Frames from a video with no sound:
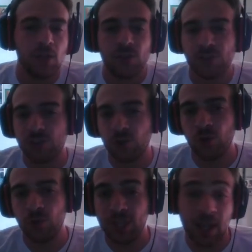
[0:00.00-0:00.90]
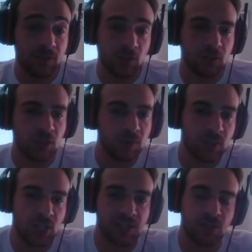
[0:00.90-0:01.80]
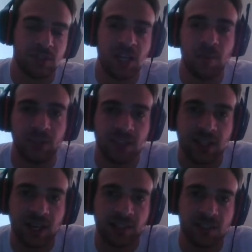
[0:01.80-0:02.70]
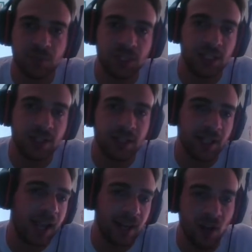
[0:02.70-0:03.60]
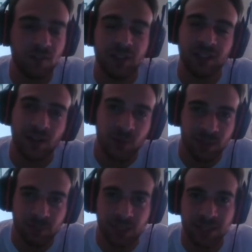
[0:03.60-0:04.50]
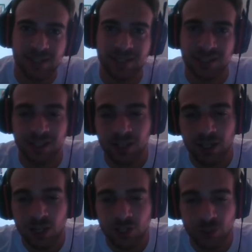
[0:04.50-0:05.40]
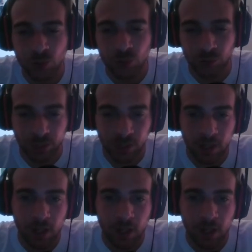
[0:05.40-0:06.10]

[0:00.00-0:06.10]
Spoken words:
So yeah, not much else to say about this card. It's pretty great. I love it, and I will be testing it soon.